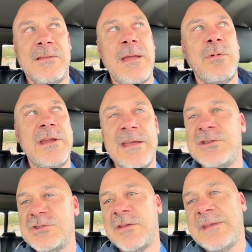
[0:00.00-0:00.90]
They would
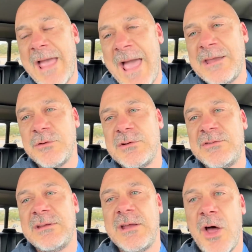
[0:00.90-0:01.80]
hinge on the
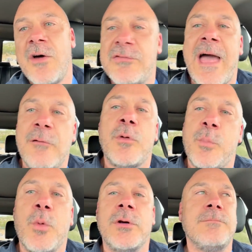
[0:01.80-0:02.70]
accuracy of that
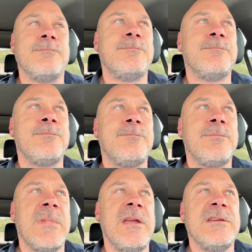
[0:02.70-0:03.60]
report.
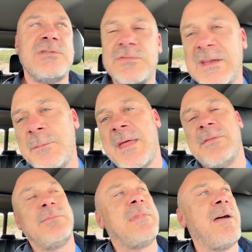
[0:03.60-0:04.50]
So think
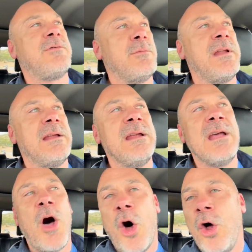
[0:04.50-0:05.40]
about that for a minute.
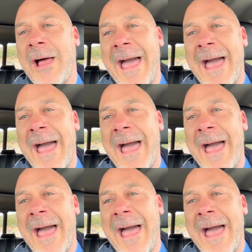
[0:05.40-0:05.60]
All